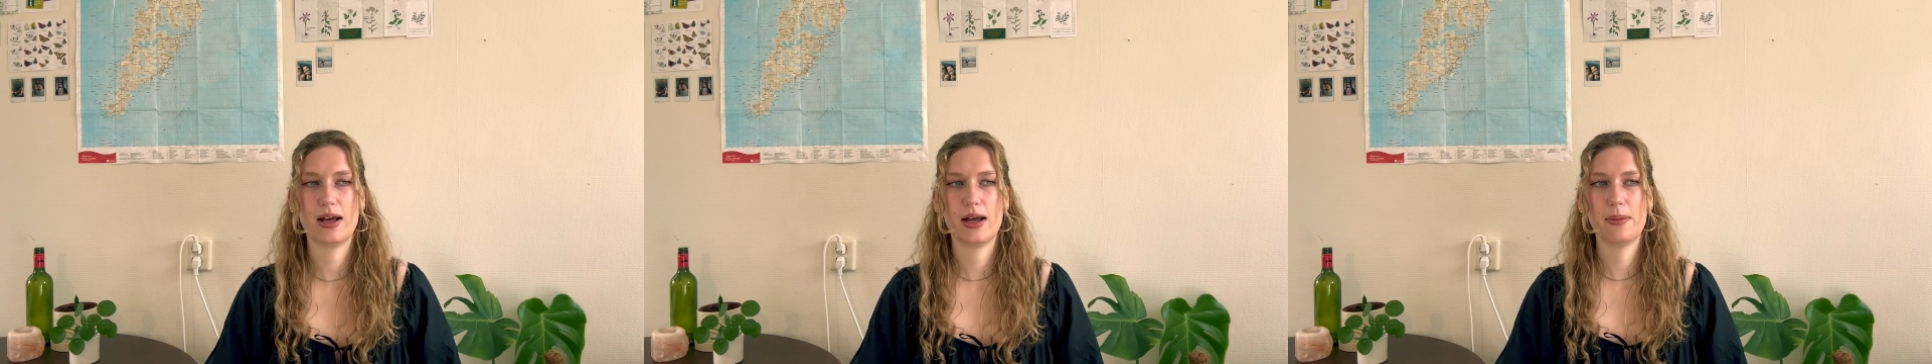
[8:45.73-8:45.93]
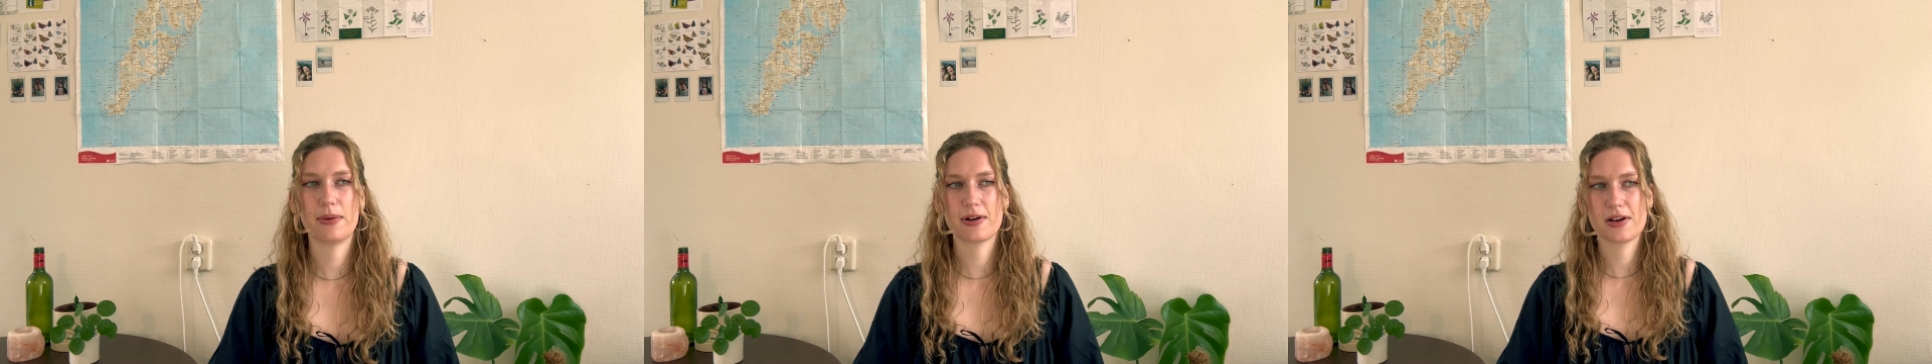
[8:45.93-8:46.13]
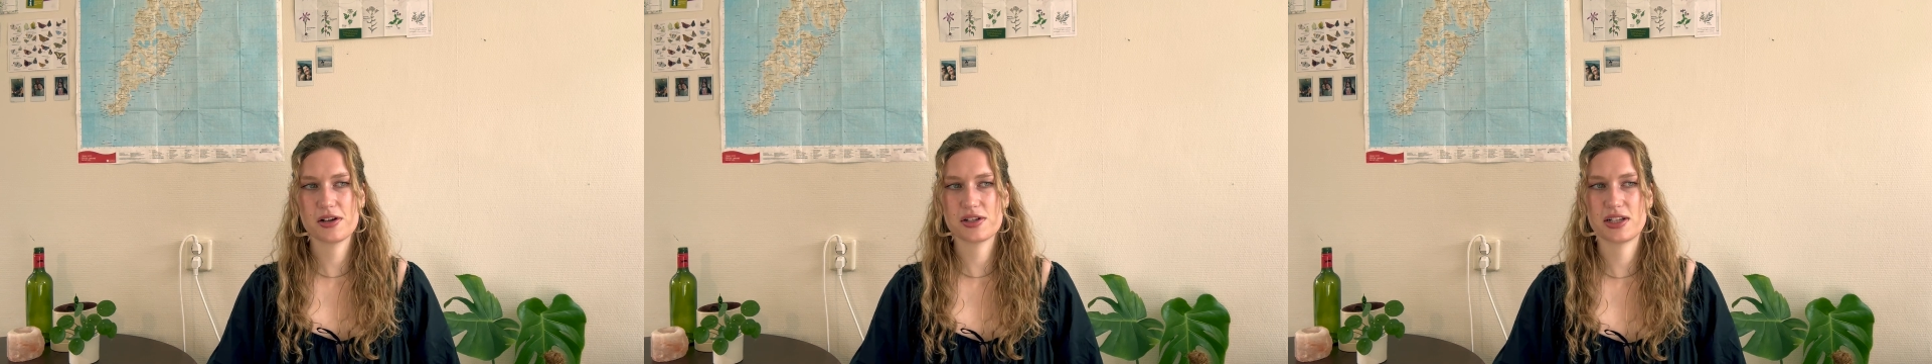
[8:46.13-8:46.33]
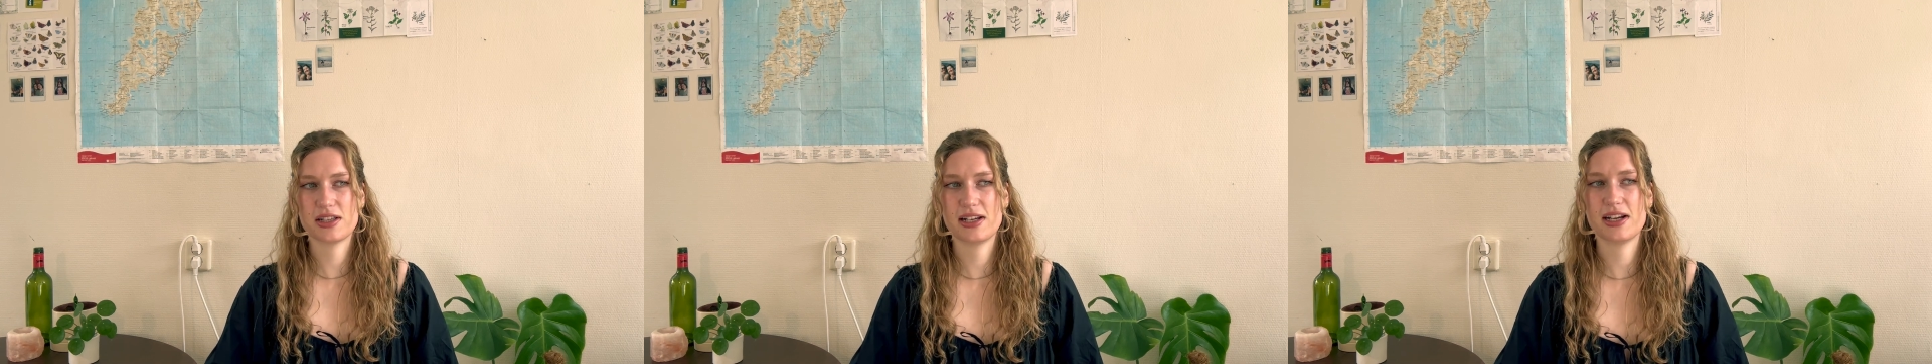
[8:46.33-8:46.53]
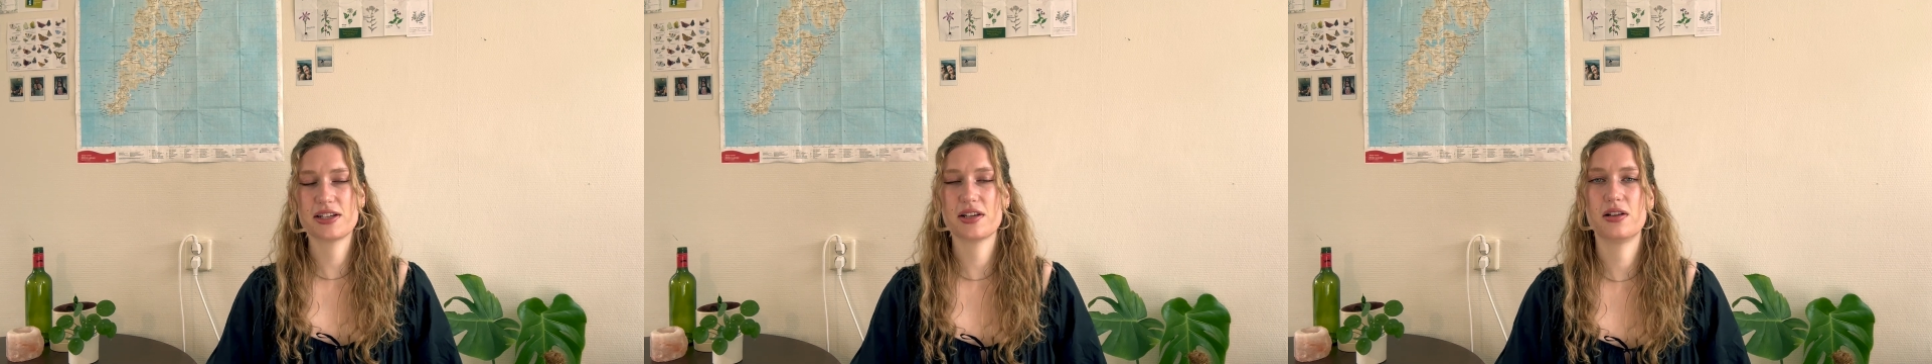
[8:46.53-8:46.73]
And because it
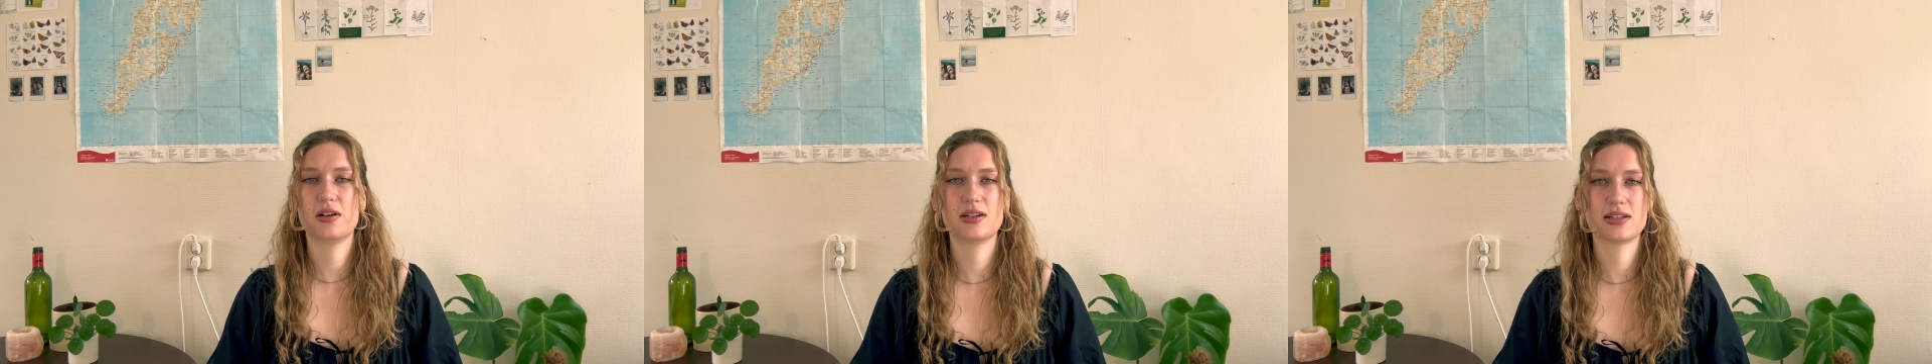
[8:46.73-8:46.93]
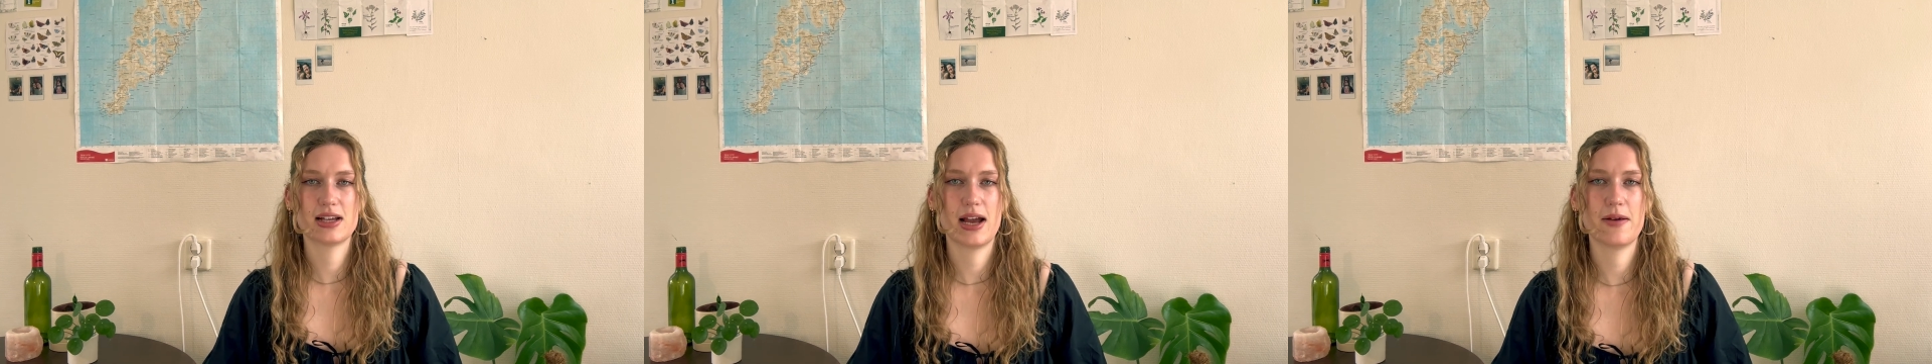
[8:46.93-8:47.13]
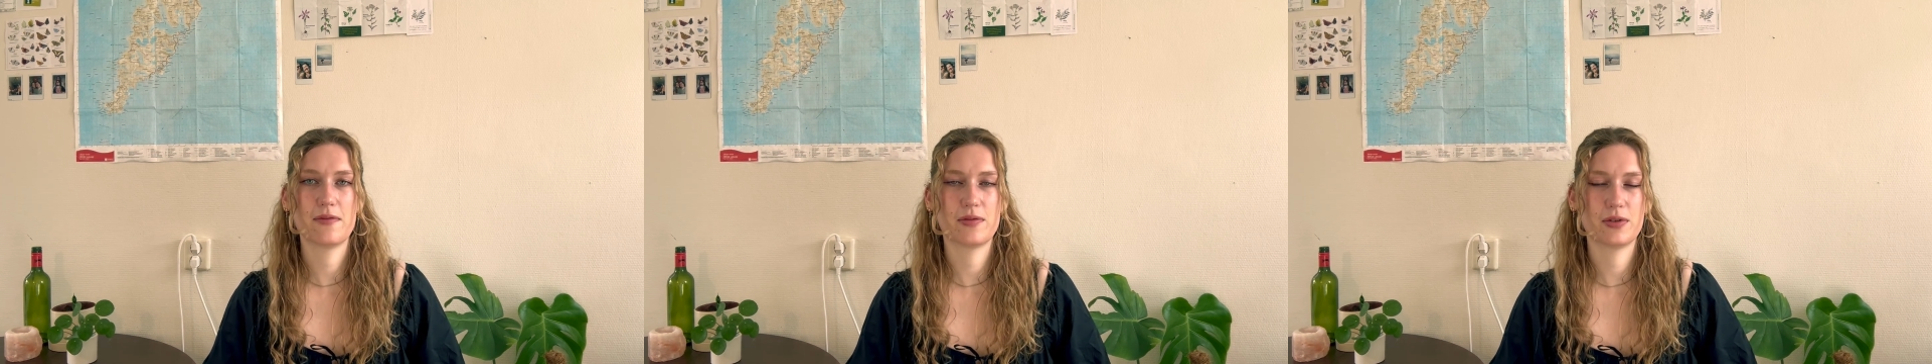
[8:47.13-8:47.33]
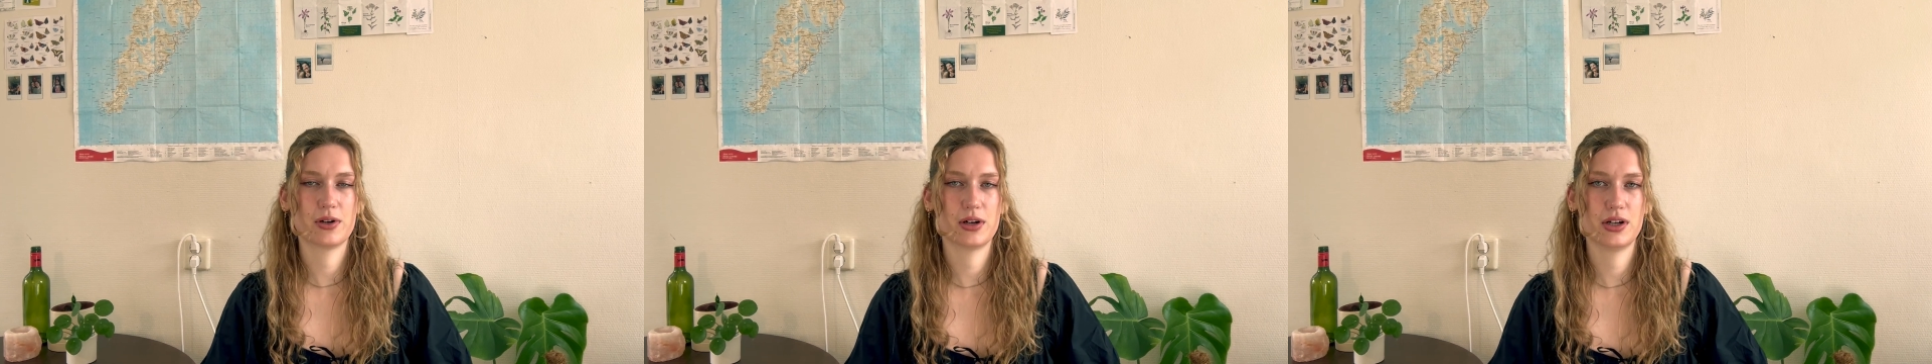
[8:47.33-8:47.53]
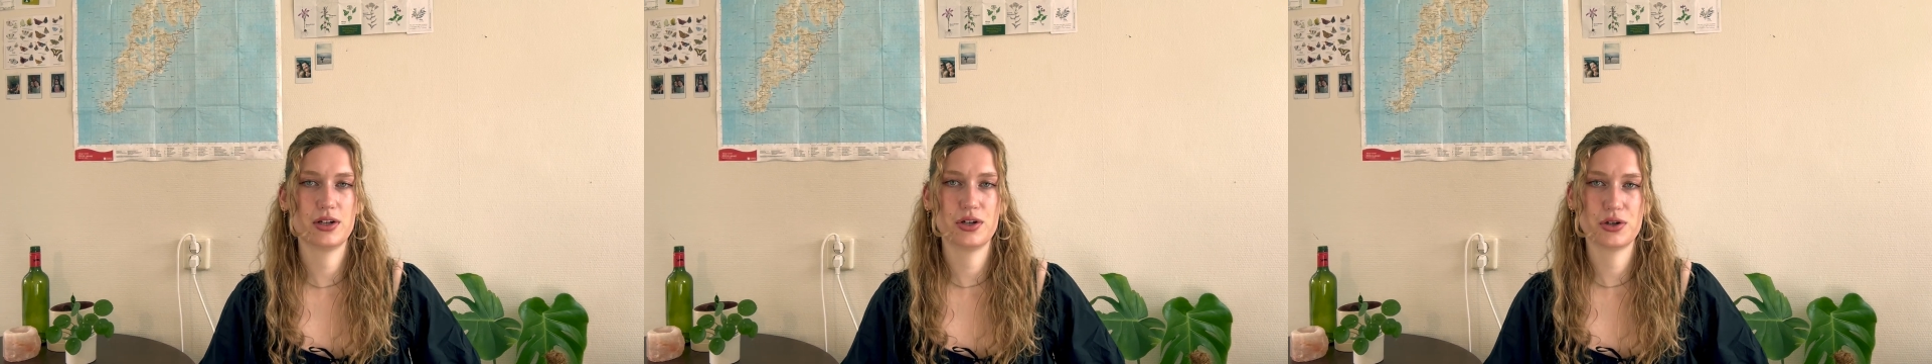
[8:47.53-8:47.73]
takes a long time for
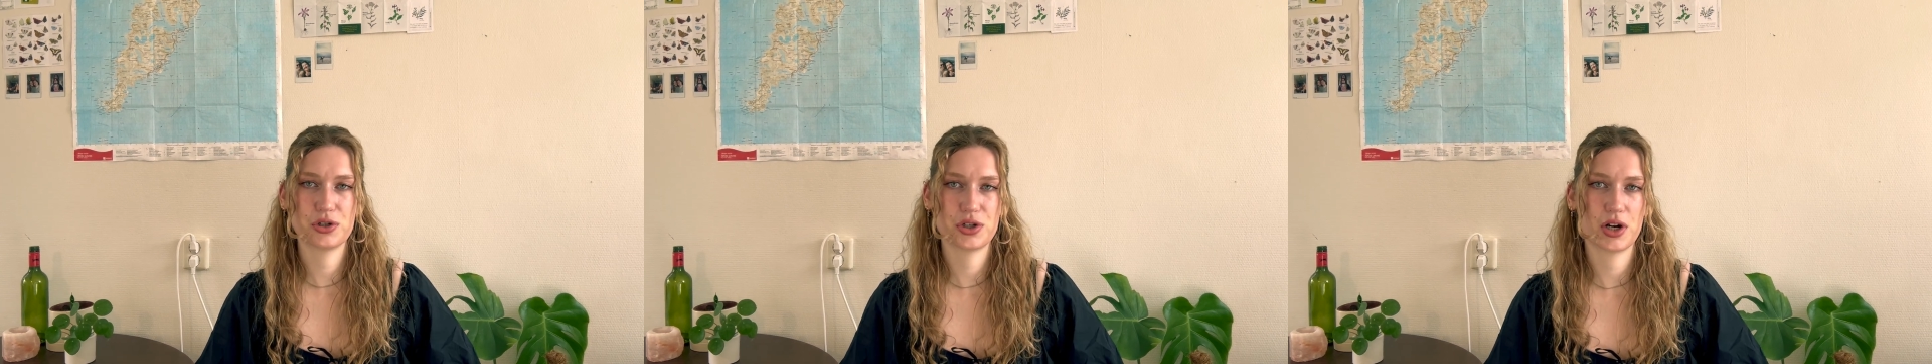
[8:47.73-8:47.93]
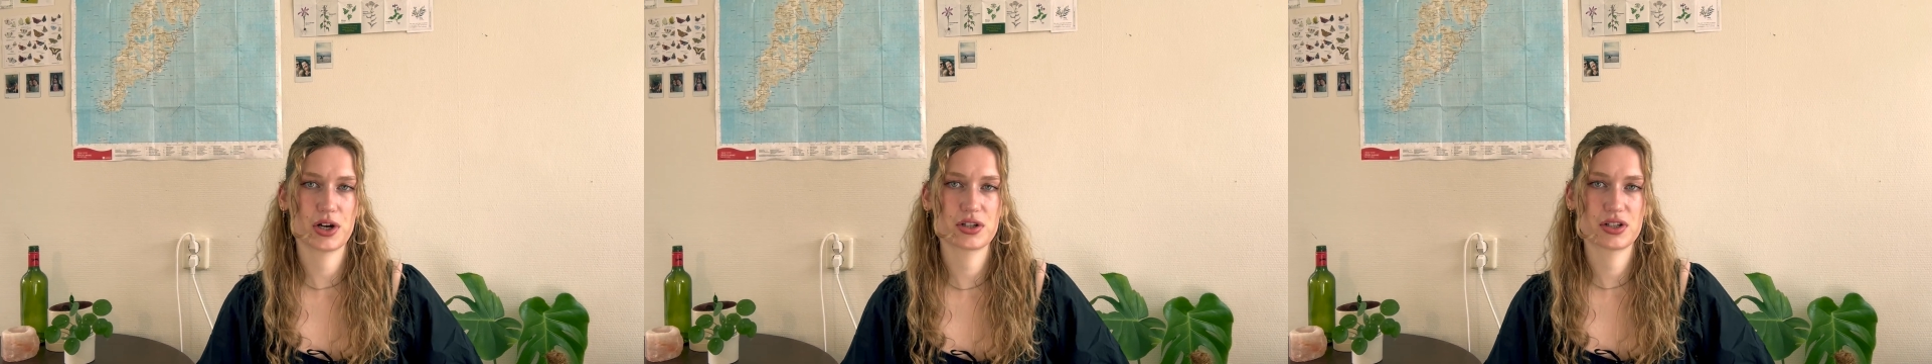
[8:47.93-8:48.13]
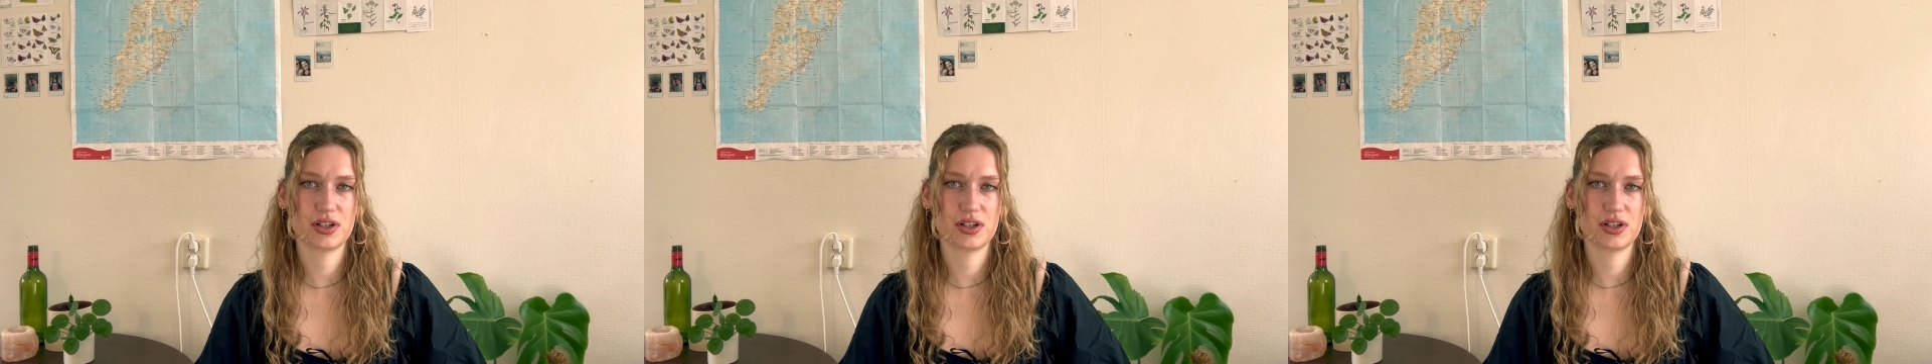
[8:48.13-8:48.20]
a nurse sharks